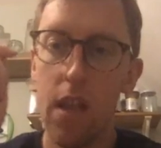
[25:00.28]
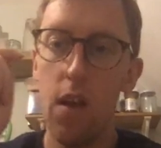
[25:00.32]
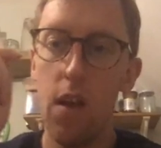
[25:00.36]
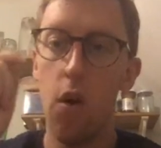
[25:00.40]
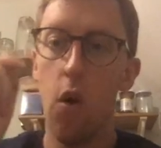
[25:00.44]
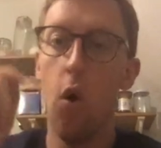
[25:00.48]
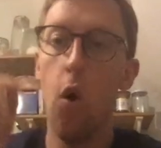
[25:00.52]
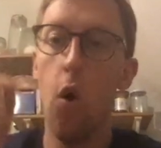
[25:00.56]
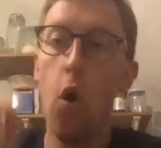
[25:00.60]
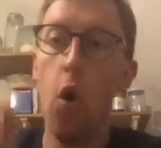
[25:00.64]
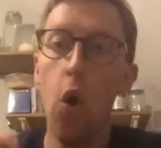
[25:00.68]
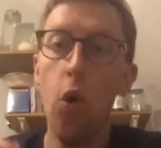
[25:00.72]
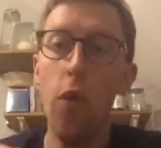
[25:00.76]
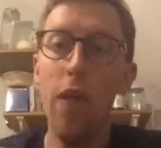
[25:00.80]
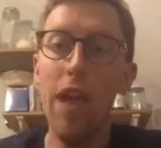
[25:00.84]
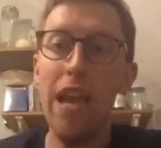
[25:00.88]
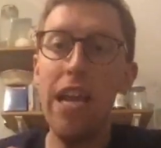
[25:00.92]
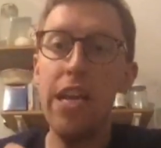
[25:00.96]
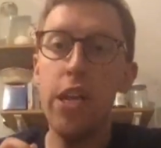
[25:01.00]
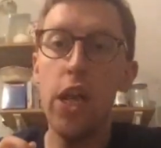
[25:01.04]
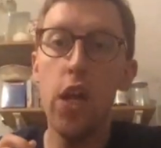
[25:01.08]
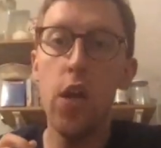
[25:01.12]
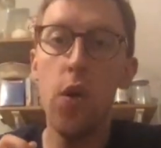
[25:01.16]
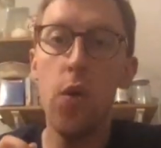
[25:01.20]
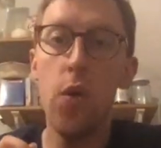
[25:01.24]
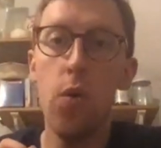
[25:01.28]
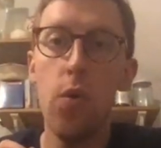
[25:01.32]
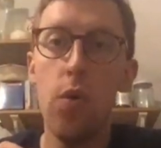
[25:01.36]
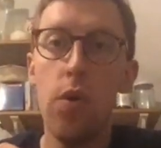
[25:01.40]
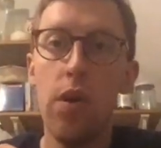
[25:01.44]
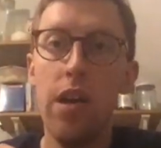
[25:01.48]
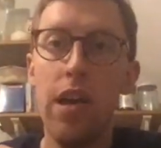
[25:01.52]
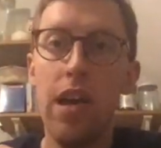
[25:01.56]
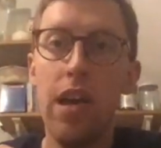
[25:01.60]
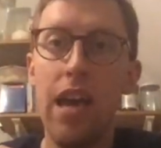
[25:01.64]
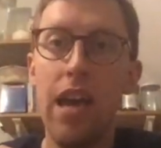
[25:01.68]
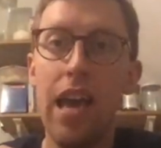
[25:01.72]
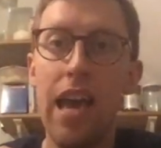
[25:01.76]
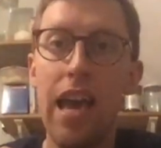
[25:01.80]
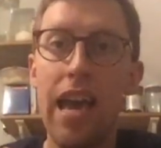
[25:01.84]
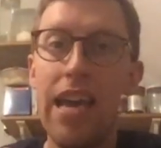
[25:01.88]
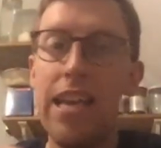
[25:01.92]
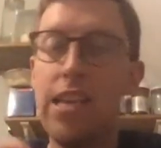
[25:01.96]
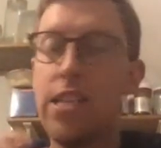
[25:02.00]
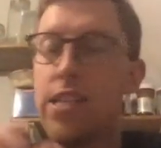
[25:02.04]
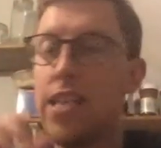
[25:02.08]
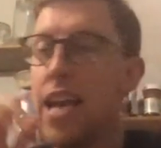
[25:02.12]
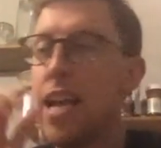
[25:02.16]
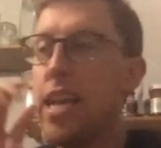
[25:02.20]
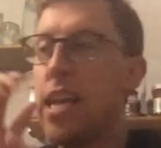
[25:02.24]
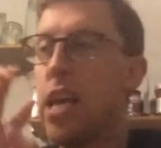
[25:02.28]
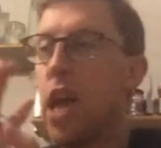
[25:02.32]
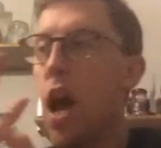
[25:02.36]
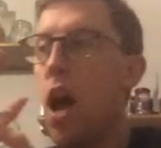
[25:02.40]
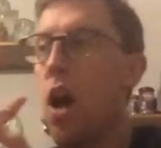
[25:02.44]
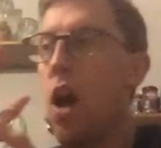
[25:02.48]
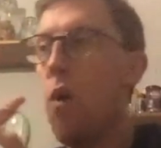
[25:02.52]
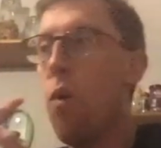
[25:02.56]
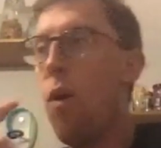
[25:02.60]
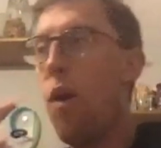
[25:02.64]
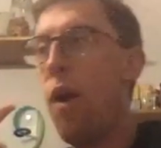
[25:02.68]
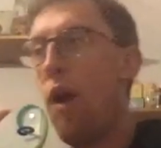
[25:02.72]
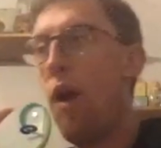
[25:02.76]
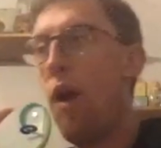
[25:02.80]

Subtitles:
all they do is they go,